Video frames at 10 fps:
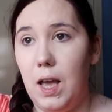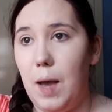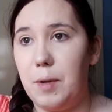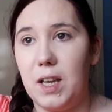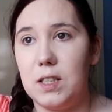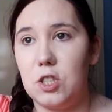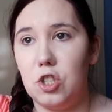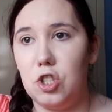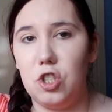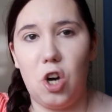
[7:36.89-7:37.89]
I mean, it's
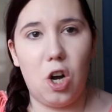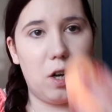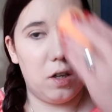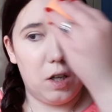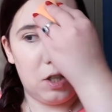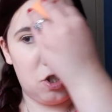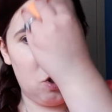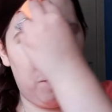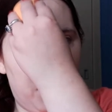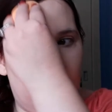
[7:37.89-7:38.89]
not
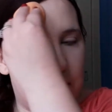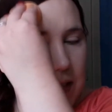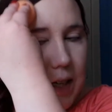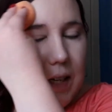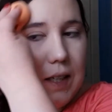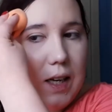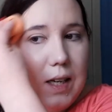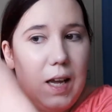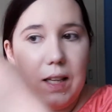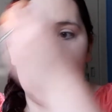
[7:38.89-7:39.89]
so far sinking
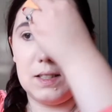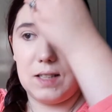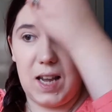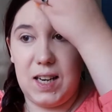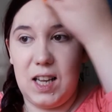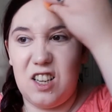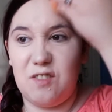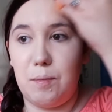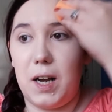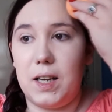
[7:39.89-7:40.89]
into any
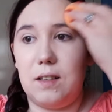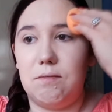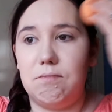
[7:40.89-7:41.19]
of my